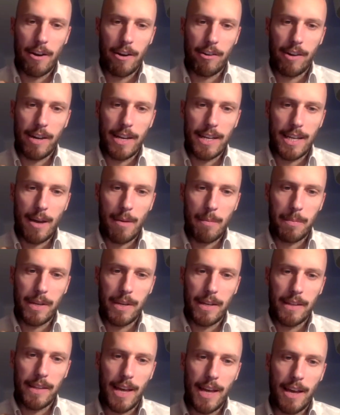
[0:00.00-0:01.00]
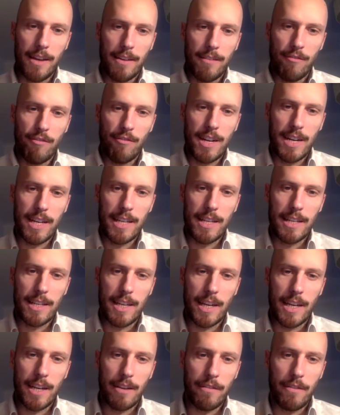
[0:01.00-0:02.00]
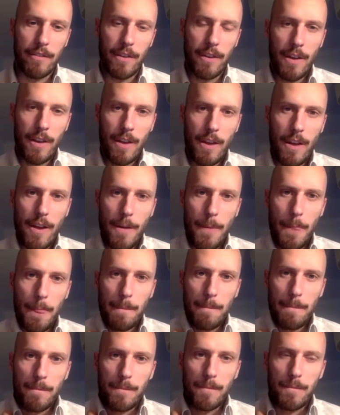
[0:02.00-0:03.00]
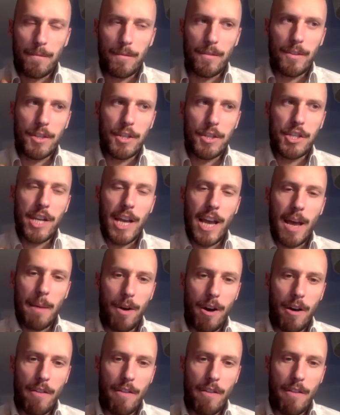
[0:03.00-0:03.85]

they're a great company that really kind of share my